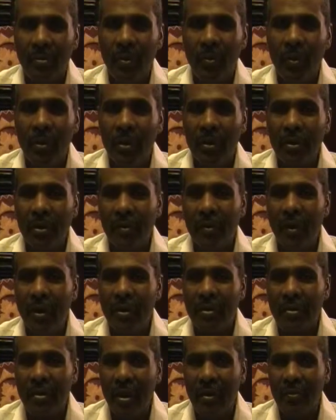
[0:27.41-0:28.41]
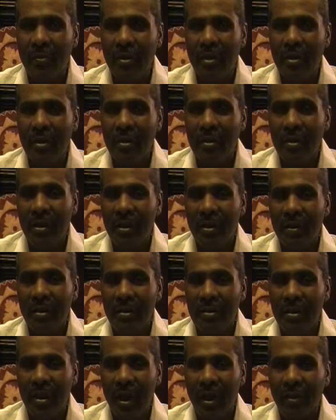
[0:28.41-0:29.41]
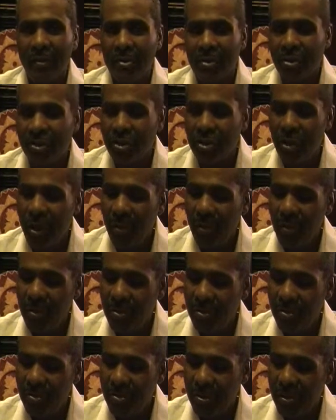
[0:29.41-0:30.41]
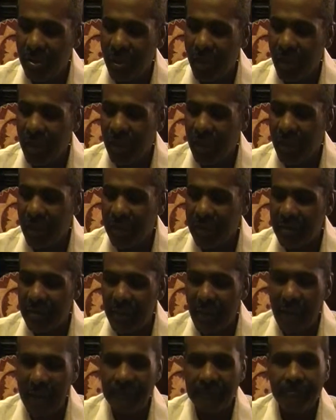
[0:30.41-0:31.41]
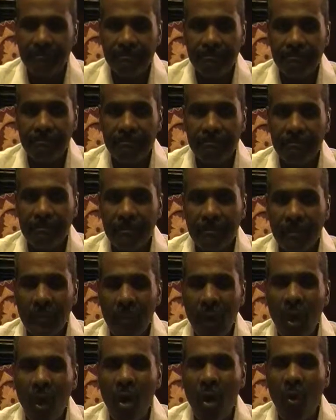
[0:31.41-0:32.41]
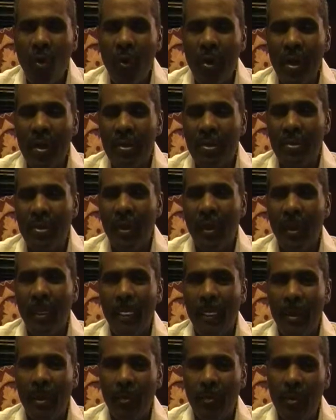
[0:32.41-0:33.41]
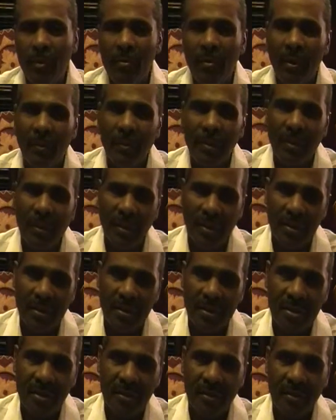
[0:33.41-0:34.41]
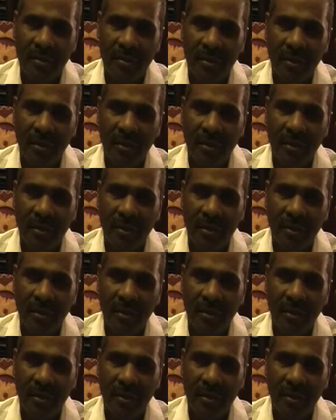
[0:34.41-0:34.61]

But one of the things that we desire to share with you today is that always remember this